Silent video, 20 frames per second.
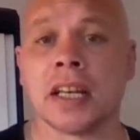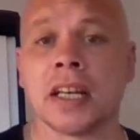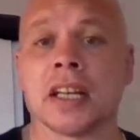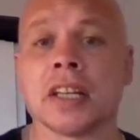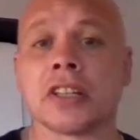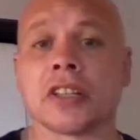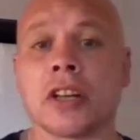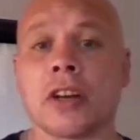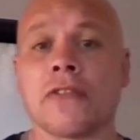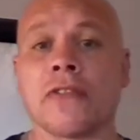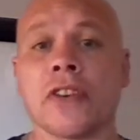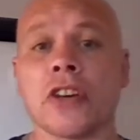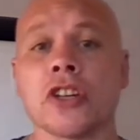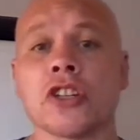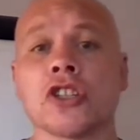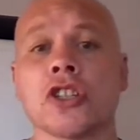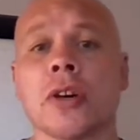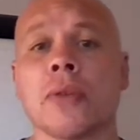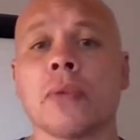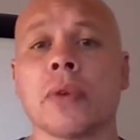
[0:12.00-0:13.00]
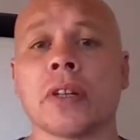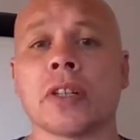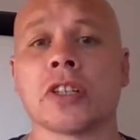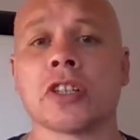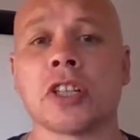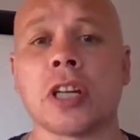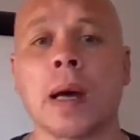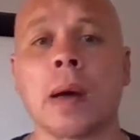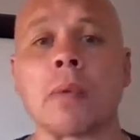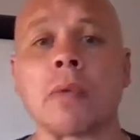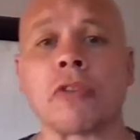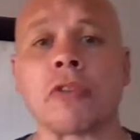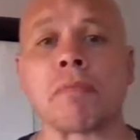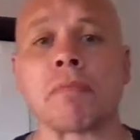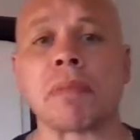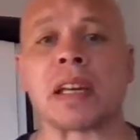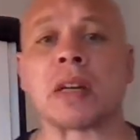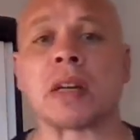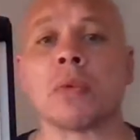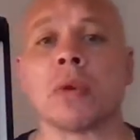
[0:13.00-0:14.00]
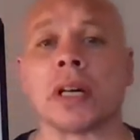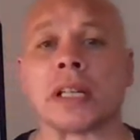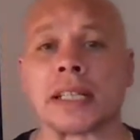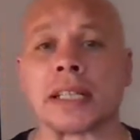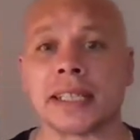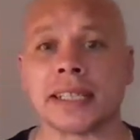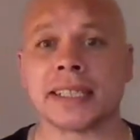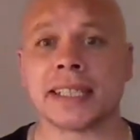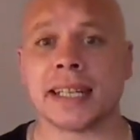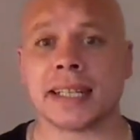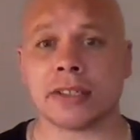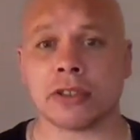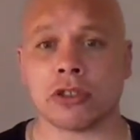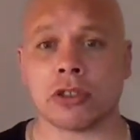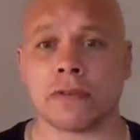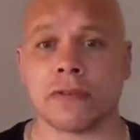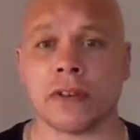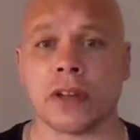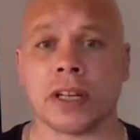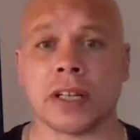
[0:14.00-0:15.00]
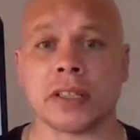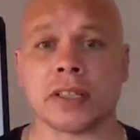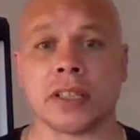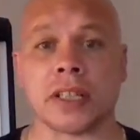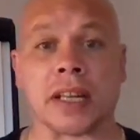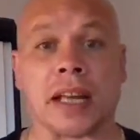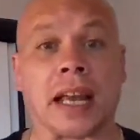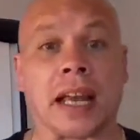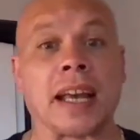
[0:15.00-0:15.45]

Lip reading: So first off, we're going to start with the big one, catastrophizing.